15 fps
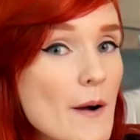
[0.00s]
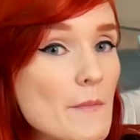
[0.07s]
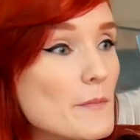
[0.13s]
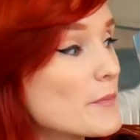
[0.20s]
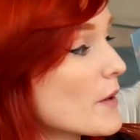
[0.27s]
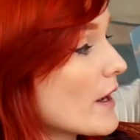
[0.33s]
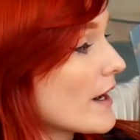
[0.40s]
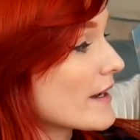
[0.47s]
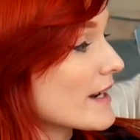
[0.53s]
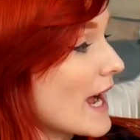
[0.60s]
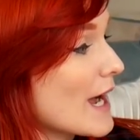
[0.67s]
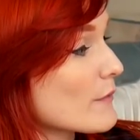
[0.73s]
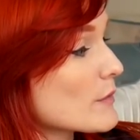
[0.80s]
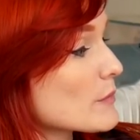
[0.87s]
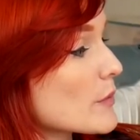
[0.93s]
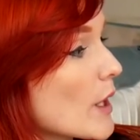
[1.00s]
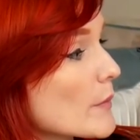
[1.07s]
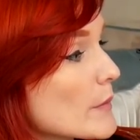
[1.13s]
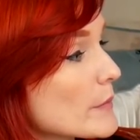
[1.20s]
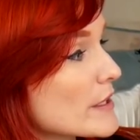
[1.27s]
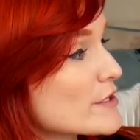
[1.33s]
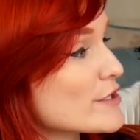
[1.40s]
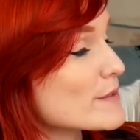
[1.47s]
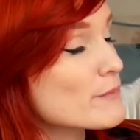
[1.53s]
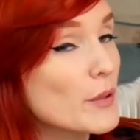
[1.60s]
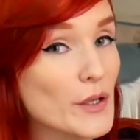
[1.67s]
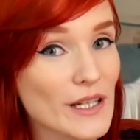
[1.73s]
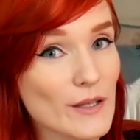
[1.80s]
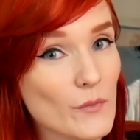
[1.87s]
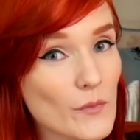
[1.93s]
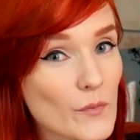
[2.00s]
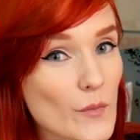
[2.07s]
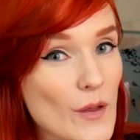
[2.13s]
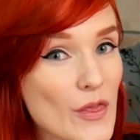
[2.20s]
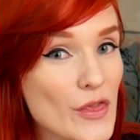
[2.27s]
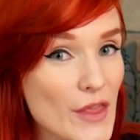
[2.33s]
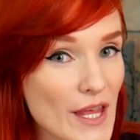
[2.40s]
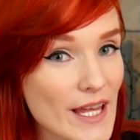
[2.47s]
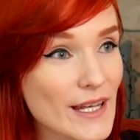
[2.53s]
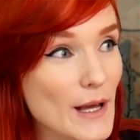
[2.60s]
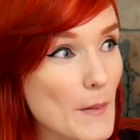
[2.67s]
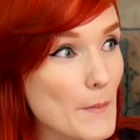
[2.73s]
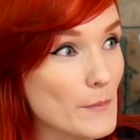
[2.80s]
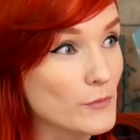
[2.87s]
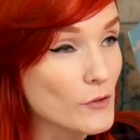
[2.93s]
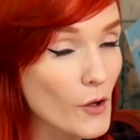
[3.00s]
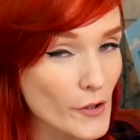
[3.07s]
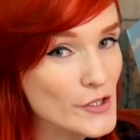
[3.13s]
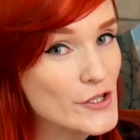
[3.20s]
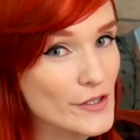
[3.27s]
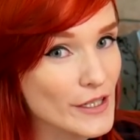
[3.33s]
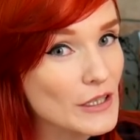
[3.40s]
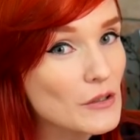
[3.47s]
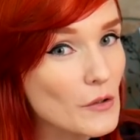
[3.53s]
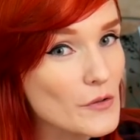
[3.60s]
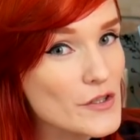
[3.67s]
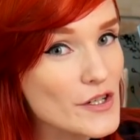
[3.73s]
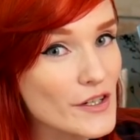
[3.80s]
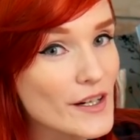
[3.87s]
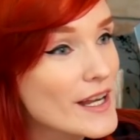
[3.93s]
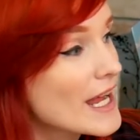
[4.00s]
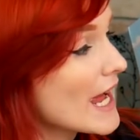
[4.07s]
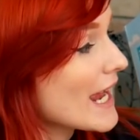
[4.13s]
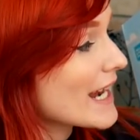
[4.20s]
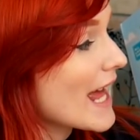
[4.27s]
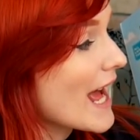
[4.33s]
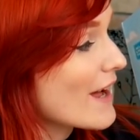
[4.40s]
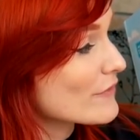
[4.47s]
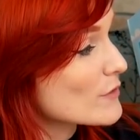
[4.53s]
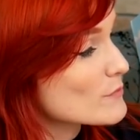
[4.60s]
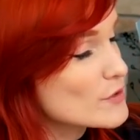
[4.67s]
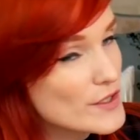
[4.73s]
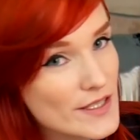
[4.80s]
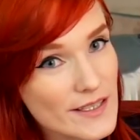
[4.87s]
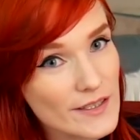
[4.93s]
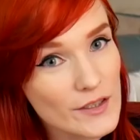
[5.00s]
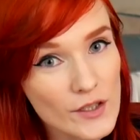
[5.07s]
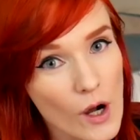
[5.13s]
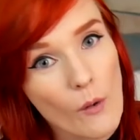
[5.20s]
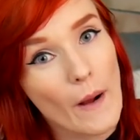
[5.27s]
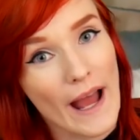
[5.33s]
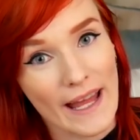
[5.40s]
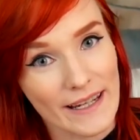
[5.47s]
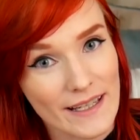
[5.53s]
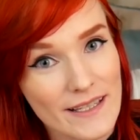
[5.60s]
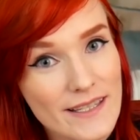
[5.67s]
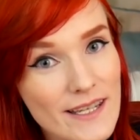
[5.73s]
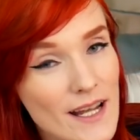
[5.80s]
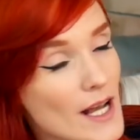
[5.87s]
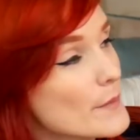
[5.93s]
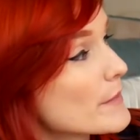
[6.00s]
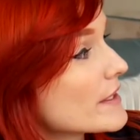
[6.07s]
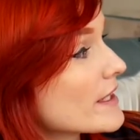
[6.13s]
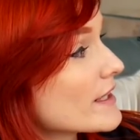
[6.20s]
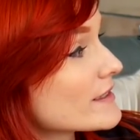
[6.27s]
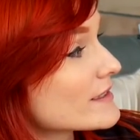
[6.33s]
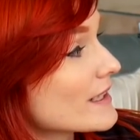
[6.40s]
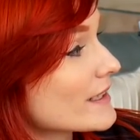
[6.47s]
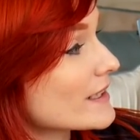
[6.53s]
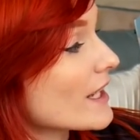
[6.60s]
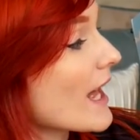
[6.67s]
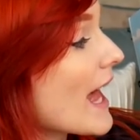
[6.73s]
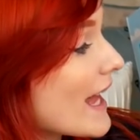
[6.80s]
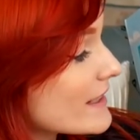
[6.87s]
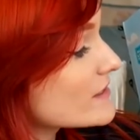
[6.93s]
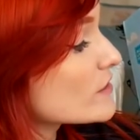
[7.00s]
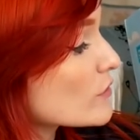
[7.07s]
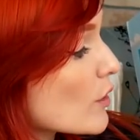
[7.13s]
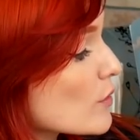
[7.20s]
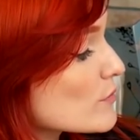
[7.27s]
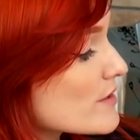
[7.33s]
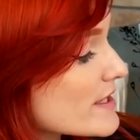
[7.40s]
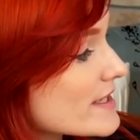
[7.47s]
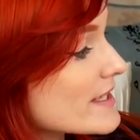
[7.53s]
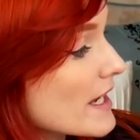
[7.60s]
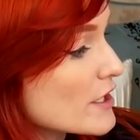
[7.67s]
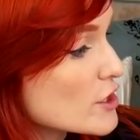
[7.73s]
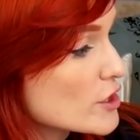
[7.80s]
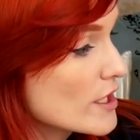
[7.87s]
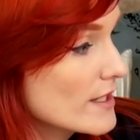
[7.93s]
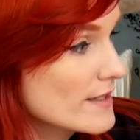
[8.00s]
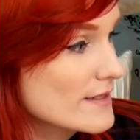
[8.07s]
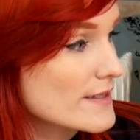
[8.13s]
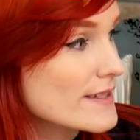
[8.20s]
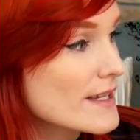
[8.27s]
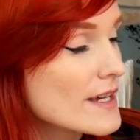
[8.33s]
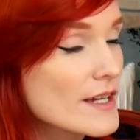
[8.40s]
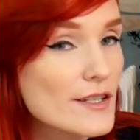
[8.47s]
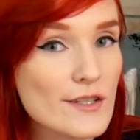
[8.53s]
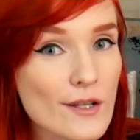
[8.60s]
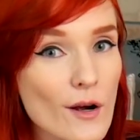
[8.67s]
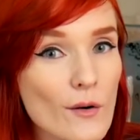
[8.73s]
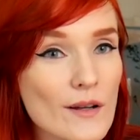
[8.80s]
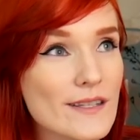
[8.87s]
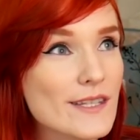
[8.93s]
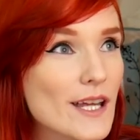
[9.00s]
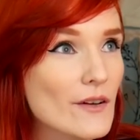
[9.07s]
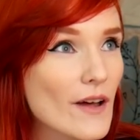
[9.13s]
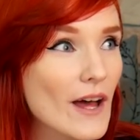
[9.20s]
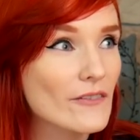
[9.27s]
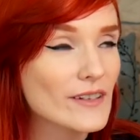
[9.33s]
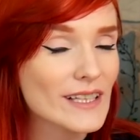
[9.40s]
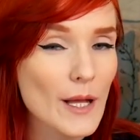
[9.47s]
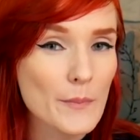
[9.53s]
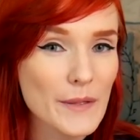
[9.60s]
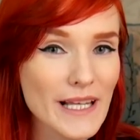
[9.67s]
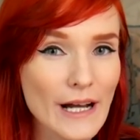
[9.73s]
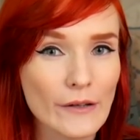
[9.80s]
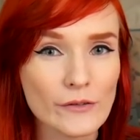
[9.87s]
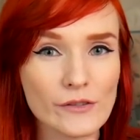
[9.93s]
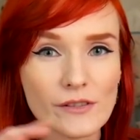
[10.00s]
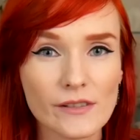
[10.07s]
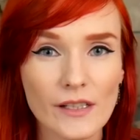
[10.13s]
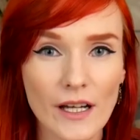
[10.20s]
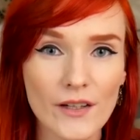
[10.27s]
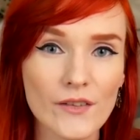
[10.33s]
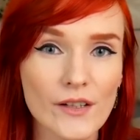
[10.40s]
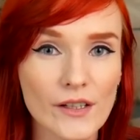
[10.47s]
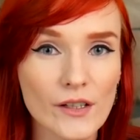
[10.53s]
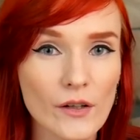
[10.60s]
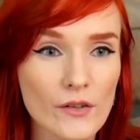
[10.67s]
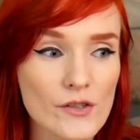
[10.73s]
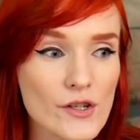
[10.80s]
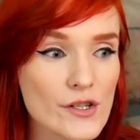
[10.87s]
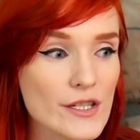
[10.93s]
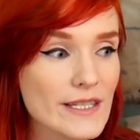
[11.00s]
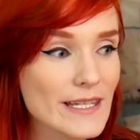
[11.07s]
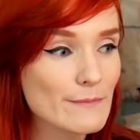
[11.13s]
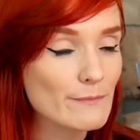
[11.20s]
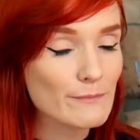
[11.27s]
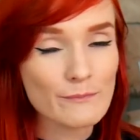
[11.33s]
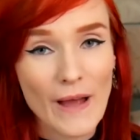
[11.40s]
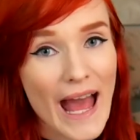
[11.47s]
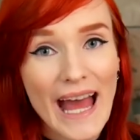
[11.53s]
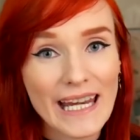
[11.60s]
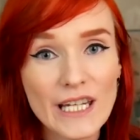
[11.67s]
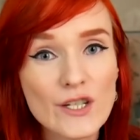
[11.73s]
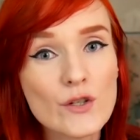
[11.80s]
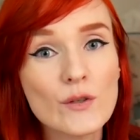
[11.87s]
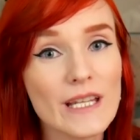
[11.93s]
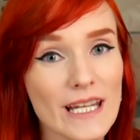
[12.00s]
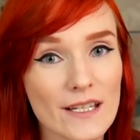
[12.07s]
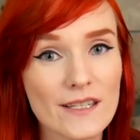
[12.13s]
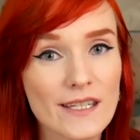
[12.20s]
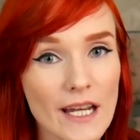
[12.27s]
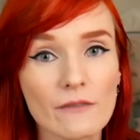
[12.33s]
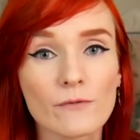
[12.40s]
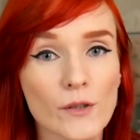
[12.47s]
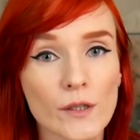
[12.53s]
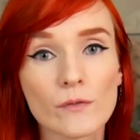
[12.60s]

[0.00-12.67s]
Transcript: but I would probably just put it within a larger enclosure and have them just go at it because it has has their own sections. So instead of having that be outside of their enclosure, just added to the inside for